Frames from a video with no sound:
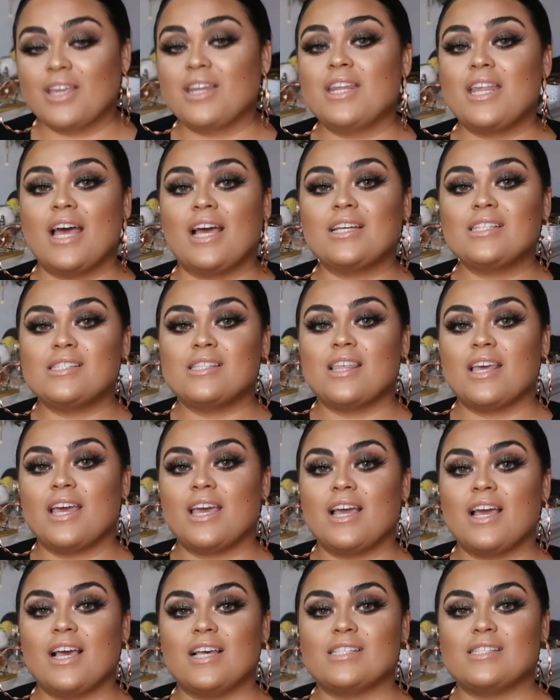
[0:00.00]
Next
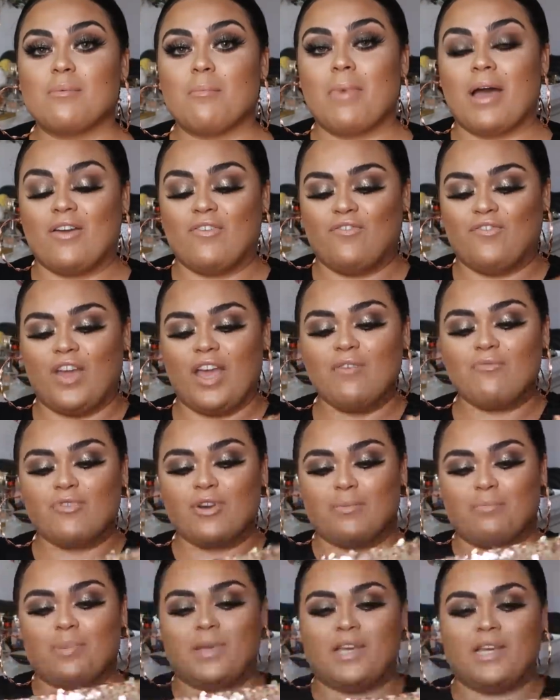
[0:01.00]
thing is my
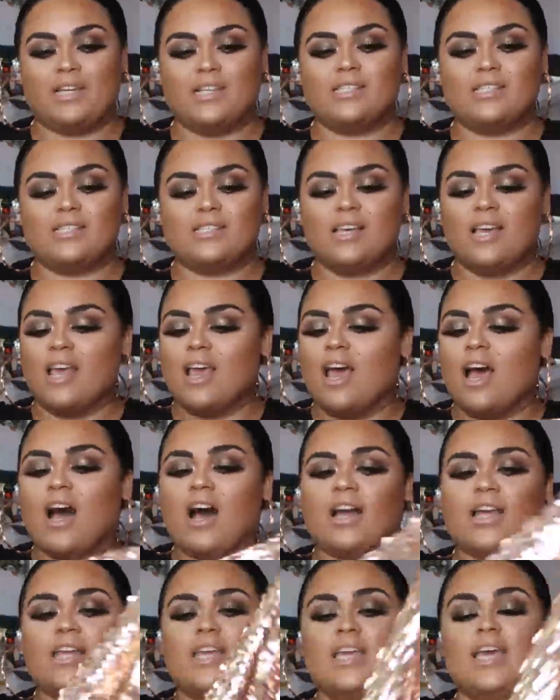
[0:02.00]
favorite piece.
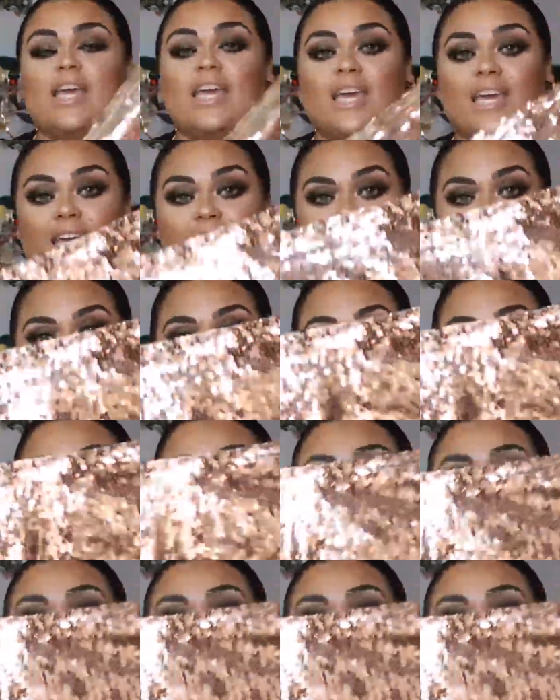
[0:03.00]
Again, I